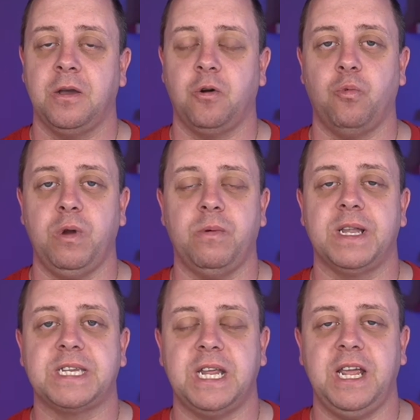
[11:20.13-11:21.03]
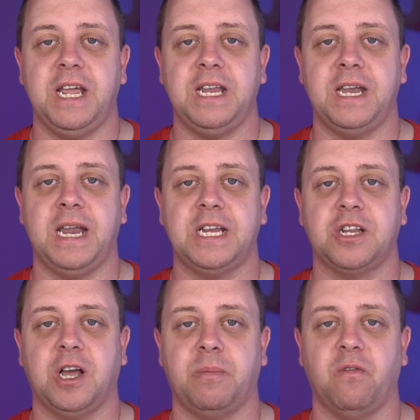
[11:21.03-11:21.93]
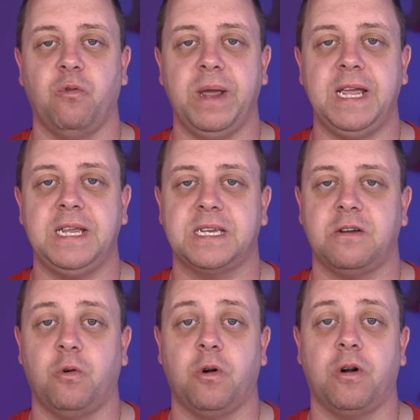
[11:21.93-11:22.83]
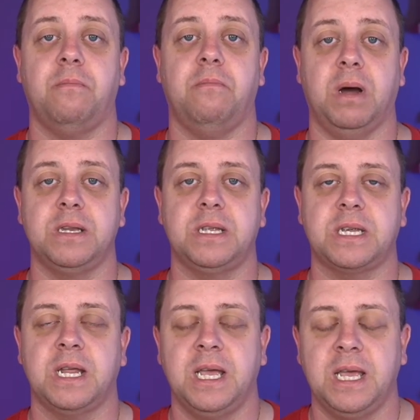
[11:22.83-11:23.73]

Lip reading: we will see in the next couple of weeks or months